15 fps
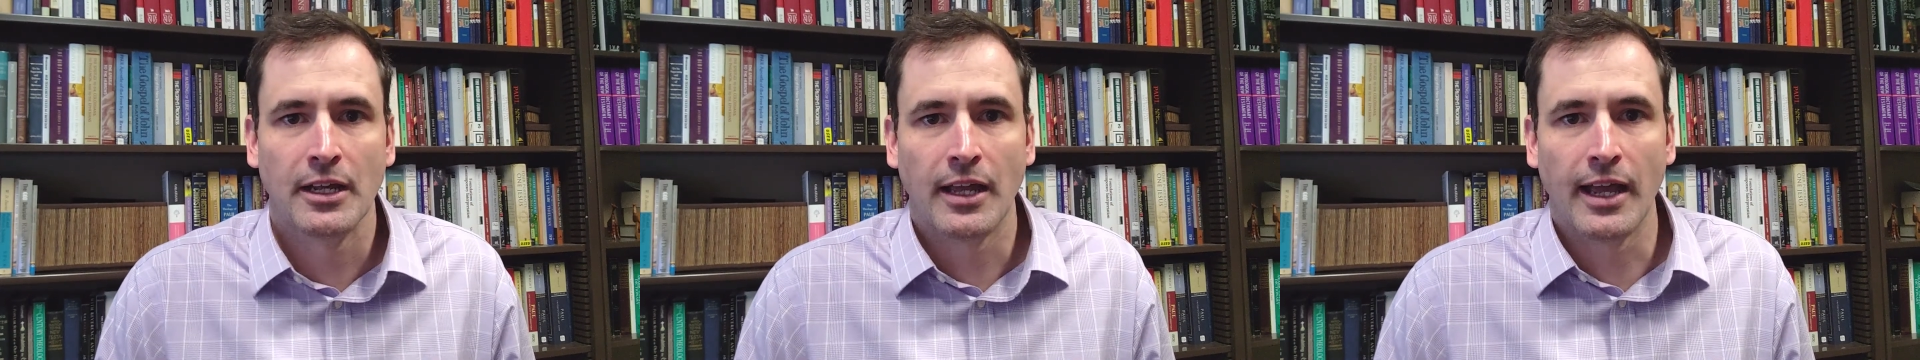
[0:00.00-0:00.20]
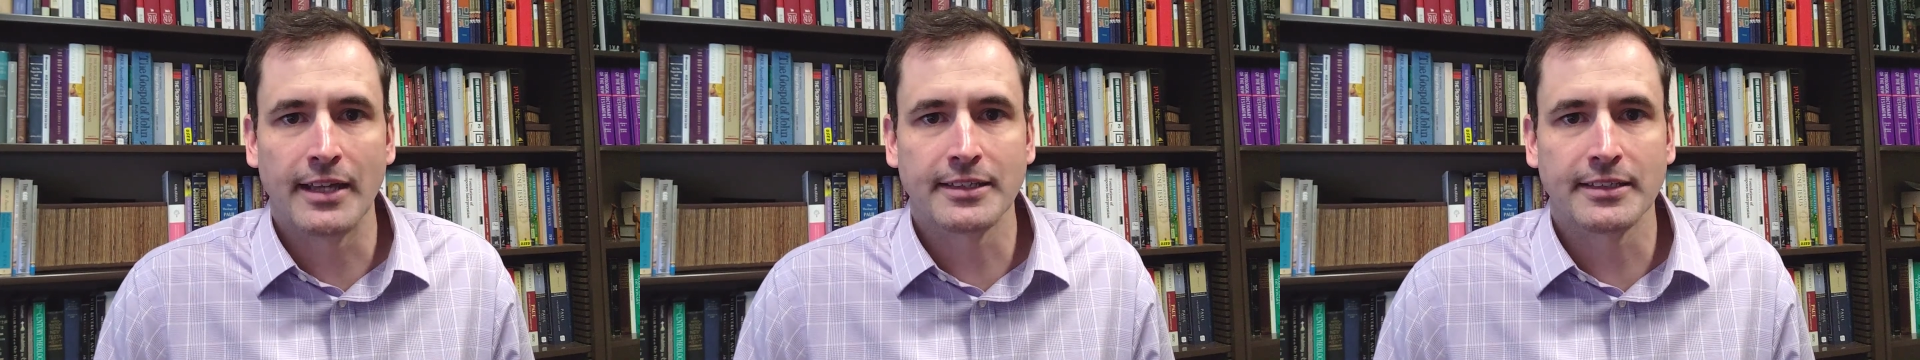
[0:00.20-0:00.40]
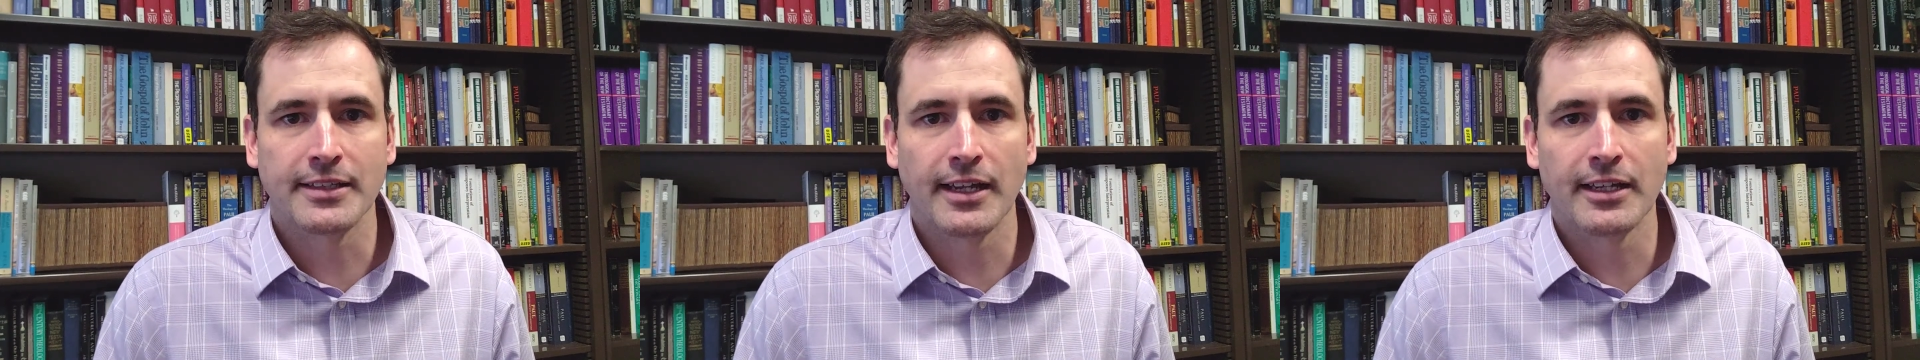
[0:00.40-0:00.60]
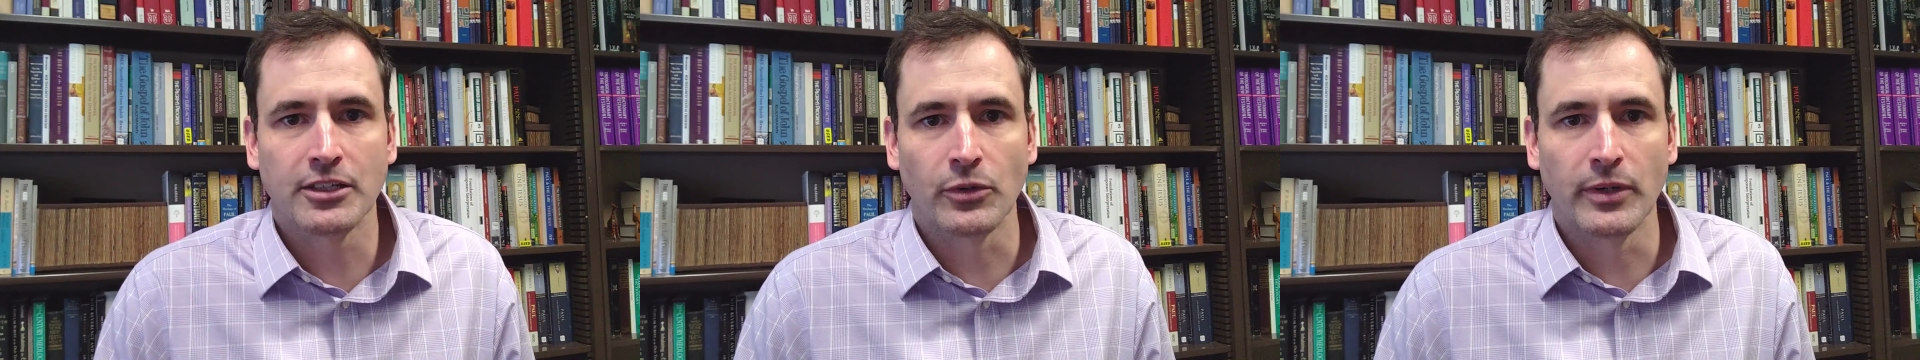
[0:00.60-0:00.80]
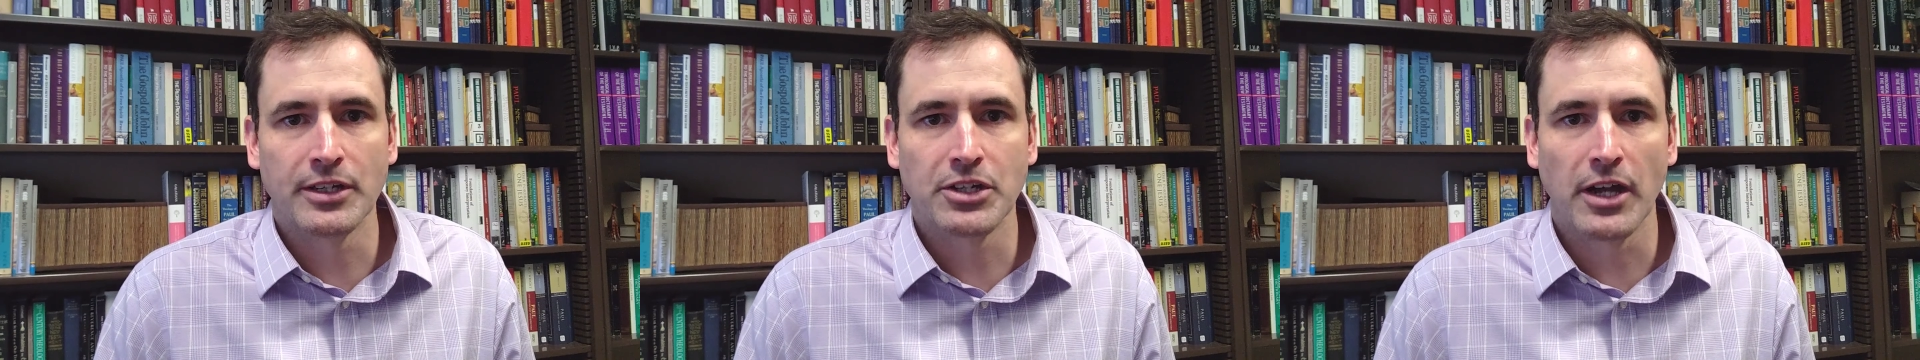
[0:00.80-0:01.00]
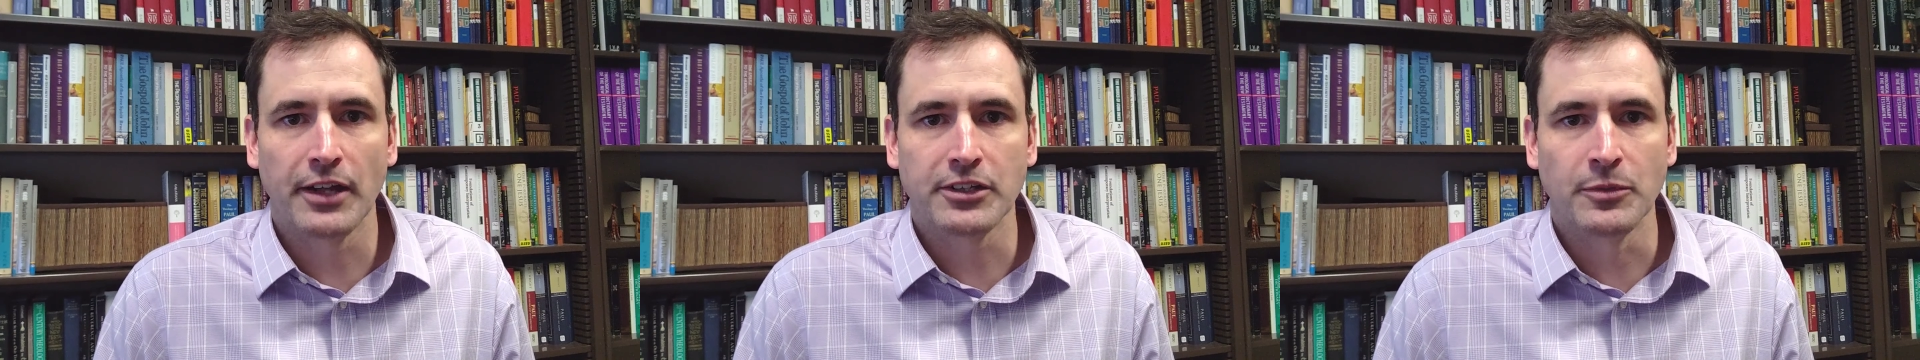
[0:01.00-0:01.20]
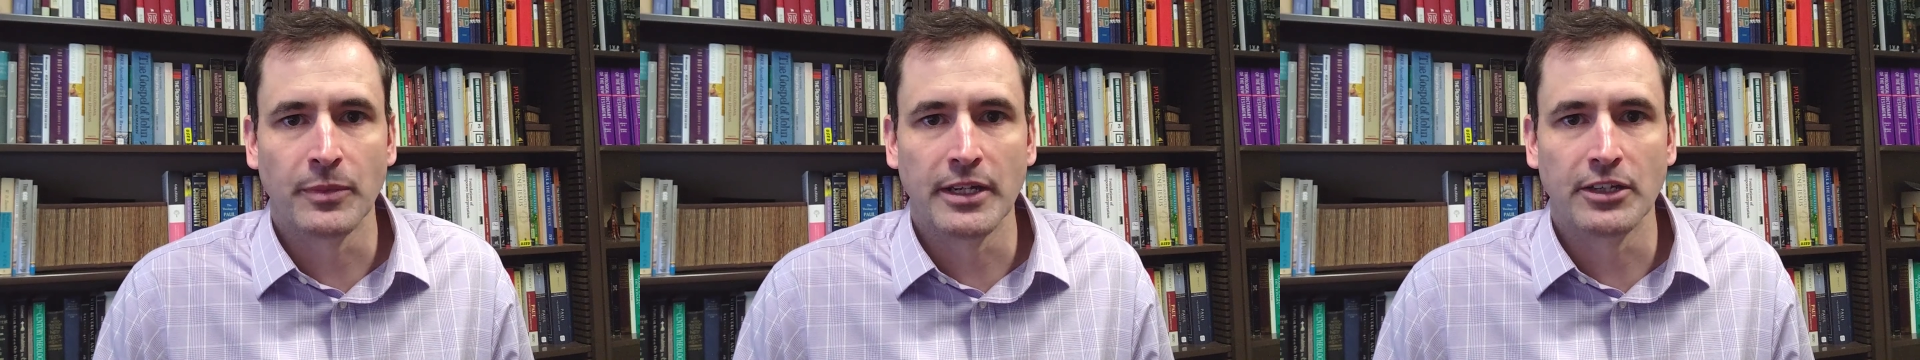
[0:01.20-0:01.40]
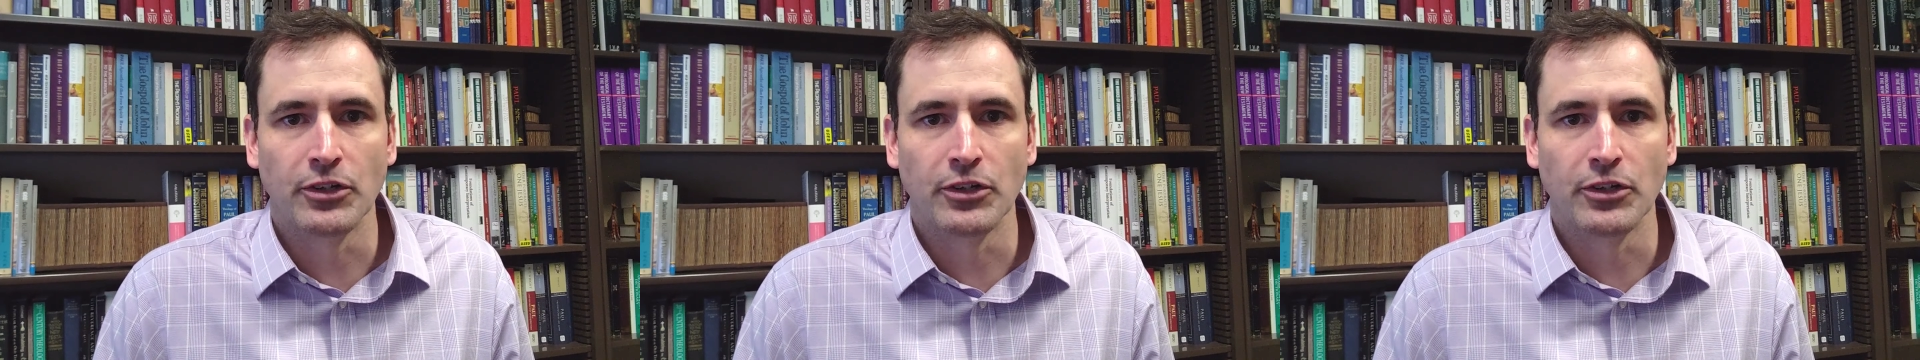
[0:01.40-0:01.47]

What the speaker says: hesitate to reach out to me